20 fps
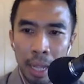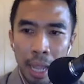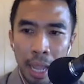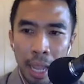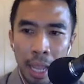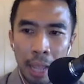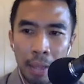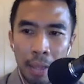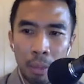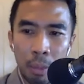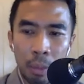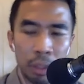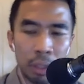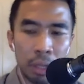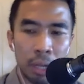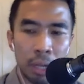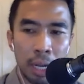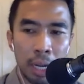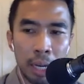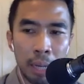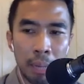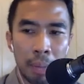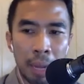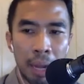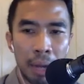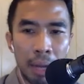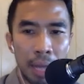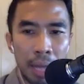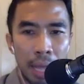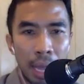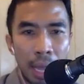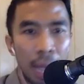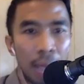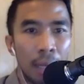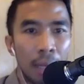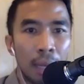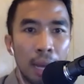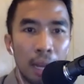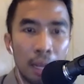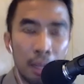and we're talking about a
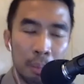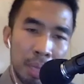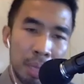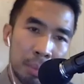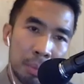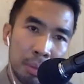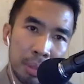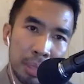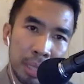lot of the people